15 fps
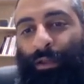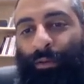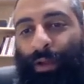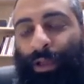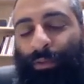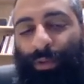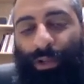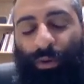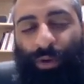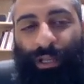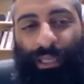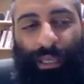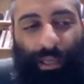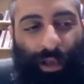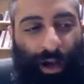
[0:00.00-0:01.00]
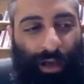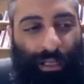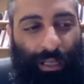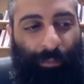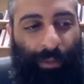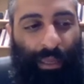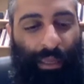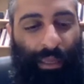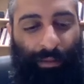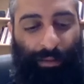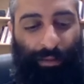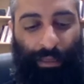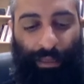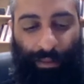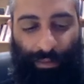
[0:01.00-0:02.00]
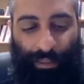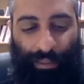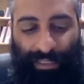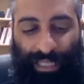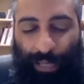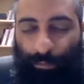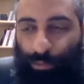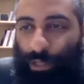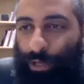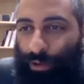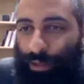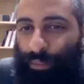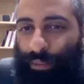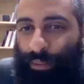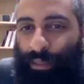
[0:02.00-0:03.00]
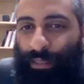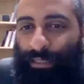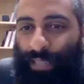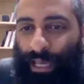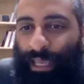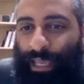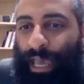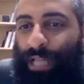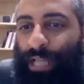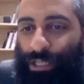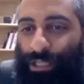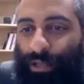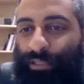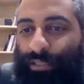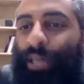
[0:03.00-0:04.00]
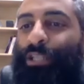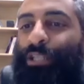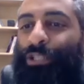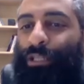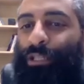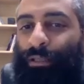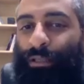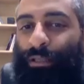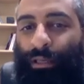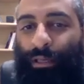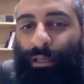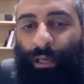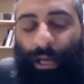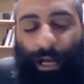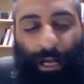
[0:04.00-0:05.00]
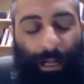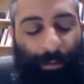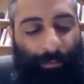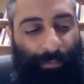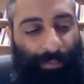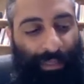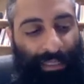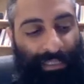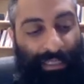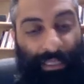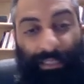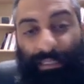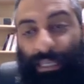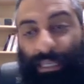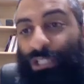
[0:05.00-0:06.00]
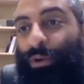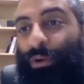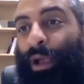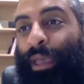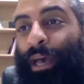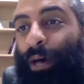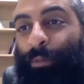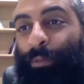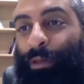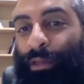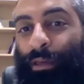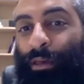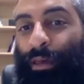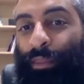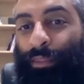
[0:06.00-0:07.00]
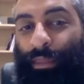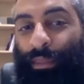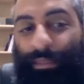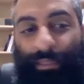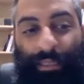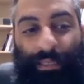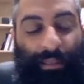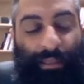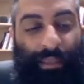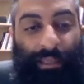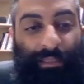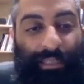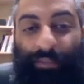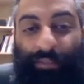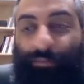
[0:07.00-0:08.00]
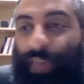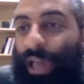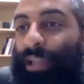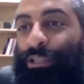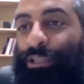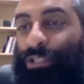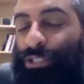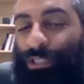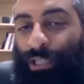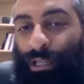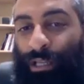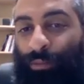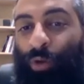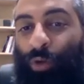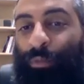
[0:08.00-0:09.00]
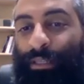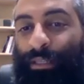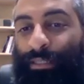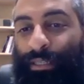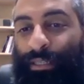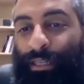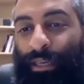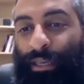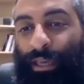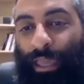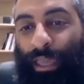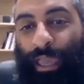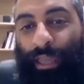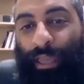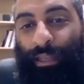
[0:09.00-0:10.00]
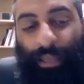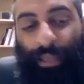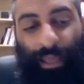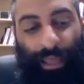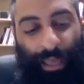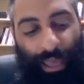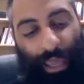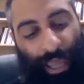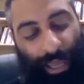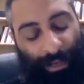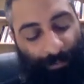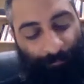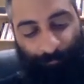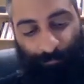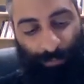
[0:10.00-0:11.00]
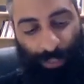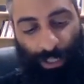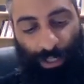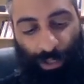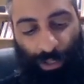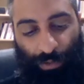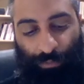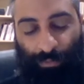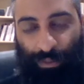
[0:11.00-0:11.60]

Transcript: right? We don't want to get caught up in these temporary things that catch our attention. Um, these things can dry up. These can, things can vanish in a moment, and and you know